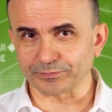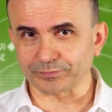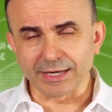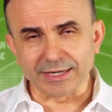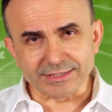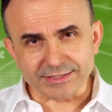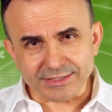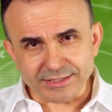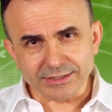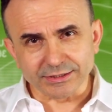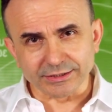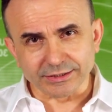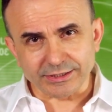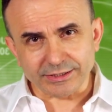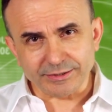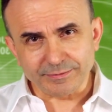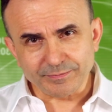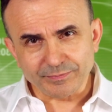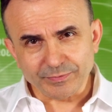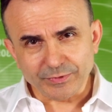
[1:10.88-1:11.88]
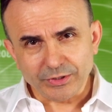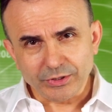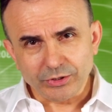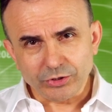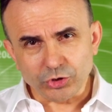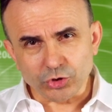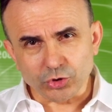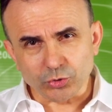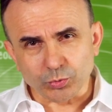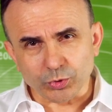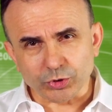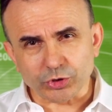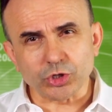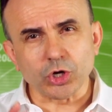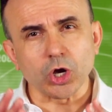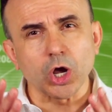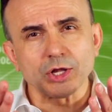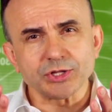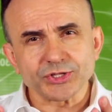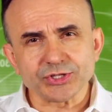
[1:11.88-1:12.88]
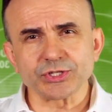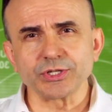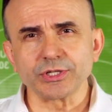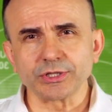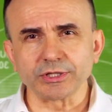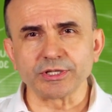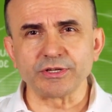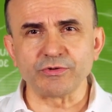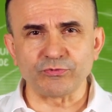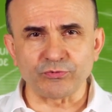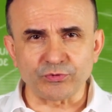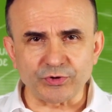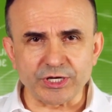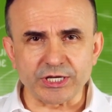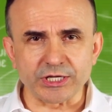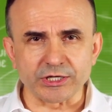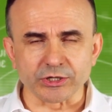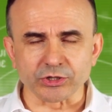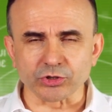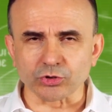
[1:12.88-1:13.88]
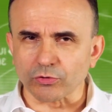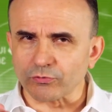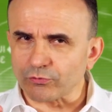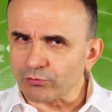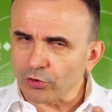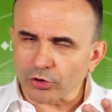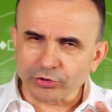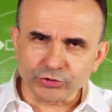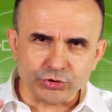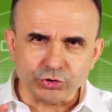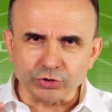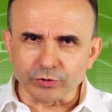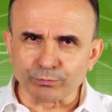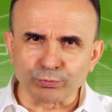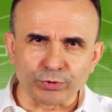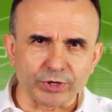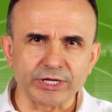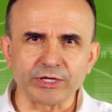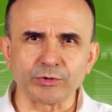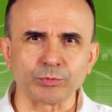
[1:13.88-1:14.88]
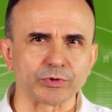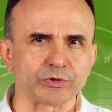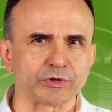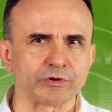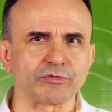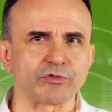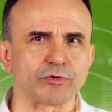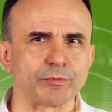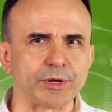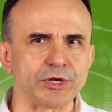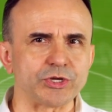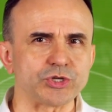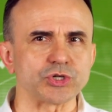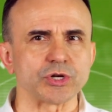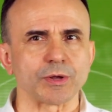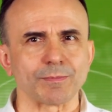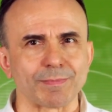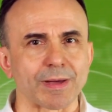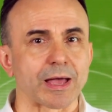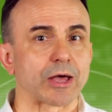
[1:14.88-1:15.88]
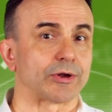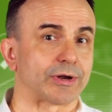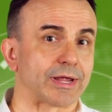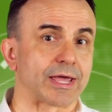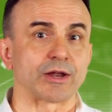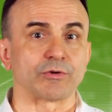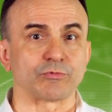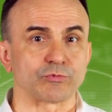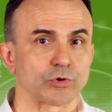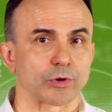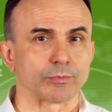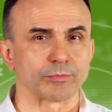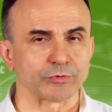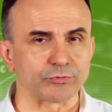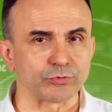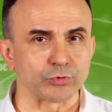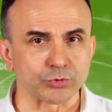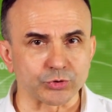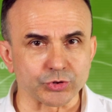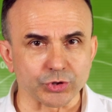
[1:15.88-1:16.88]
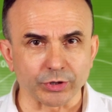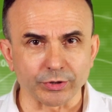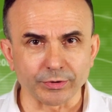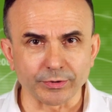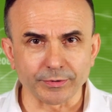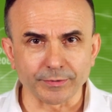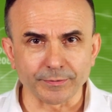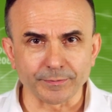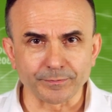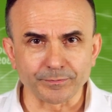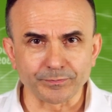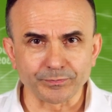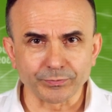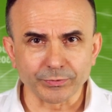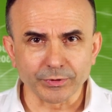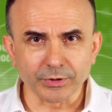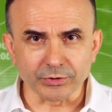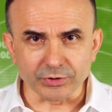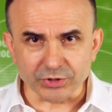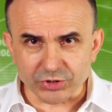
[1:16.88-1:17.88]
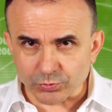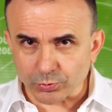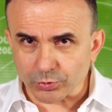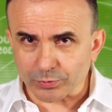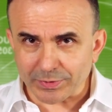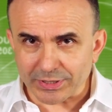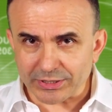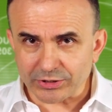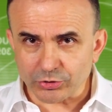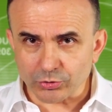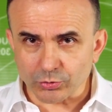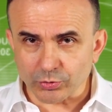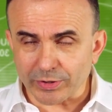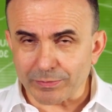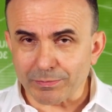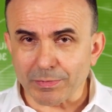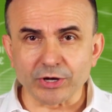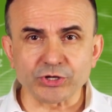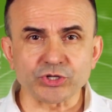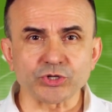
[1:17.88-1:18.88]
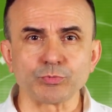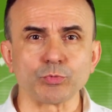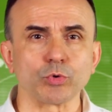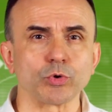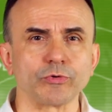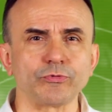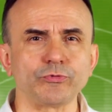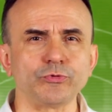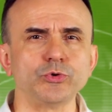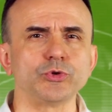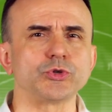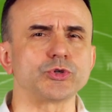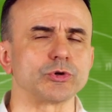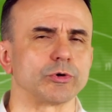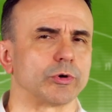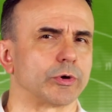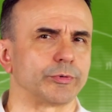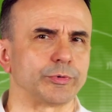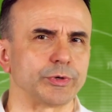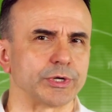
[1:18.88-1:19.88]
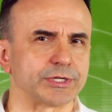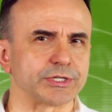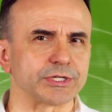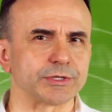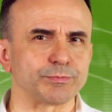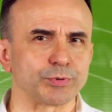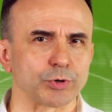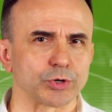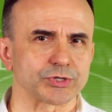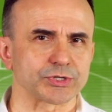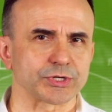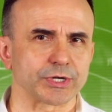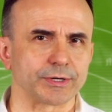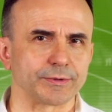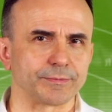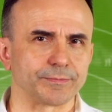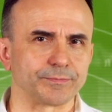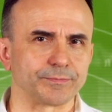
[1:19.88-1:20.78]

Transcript: Ideally, you would constantly feed and confront your brain with information about and from the future. This would make you a much more future-oriented person.